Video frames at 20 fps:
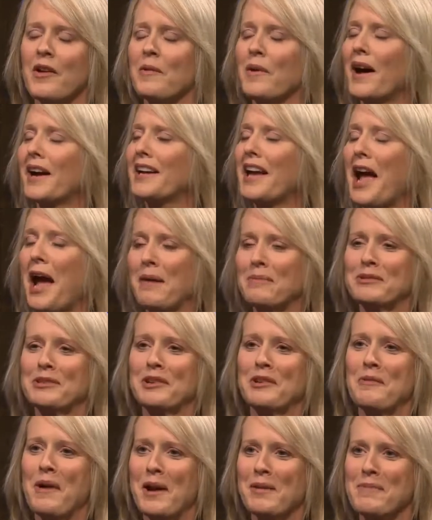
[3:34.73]
Well, I
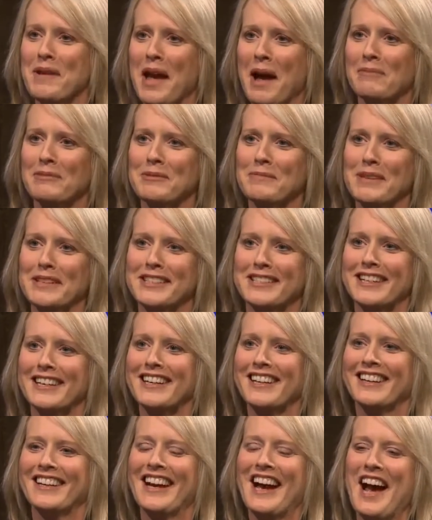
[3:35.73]
absolutely want to be
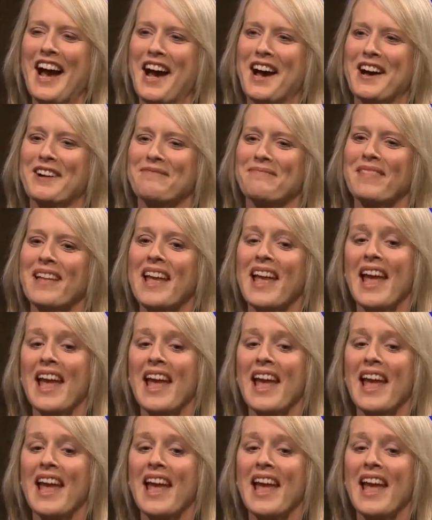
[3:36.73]
optimistic, um,